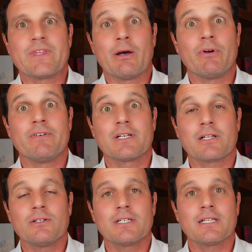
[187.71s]
And we've
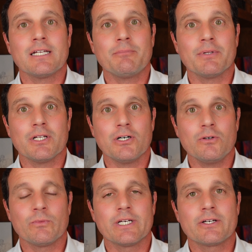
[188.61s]
included a link below,
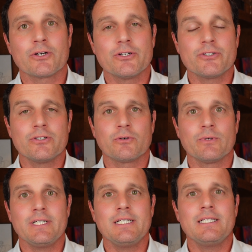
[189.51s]
and we encourage you to
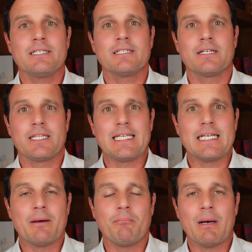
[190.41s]
read
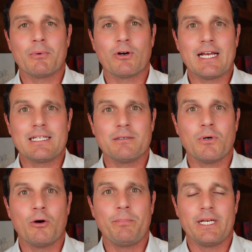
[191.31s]
the memorandum
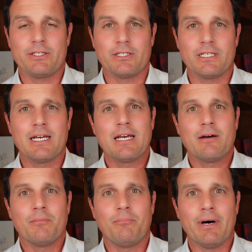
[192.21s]
opinion
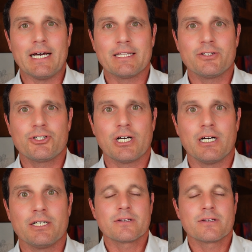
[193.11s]
by the judge.